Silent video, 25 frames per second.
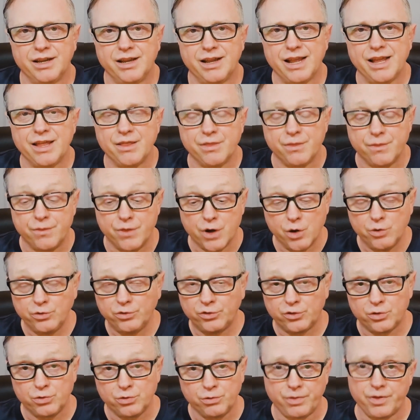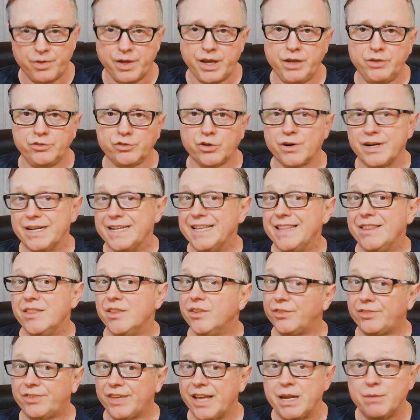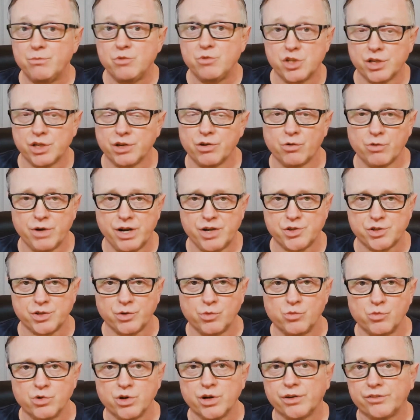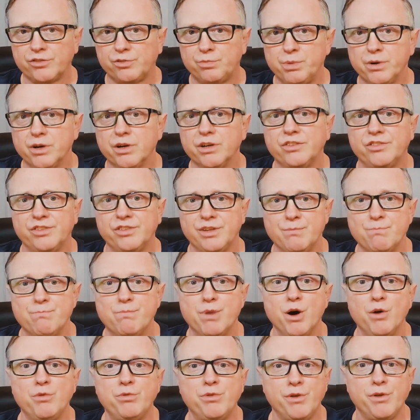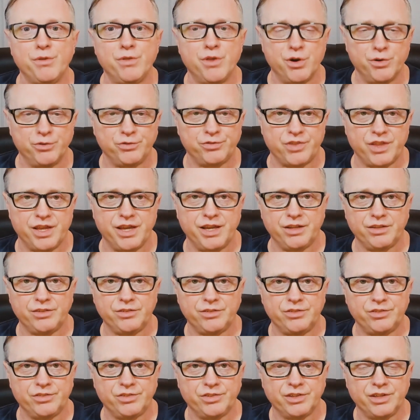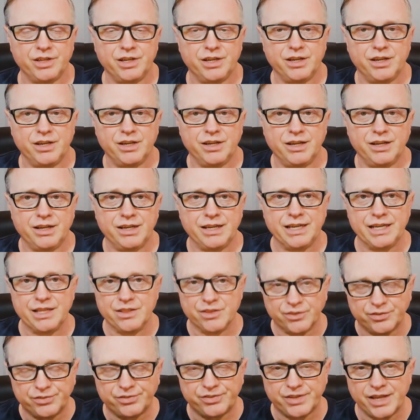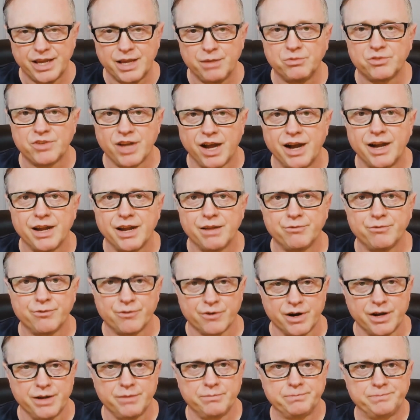And those two things are in the same generation. We're experiencing both of those things in the same time frame.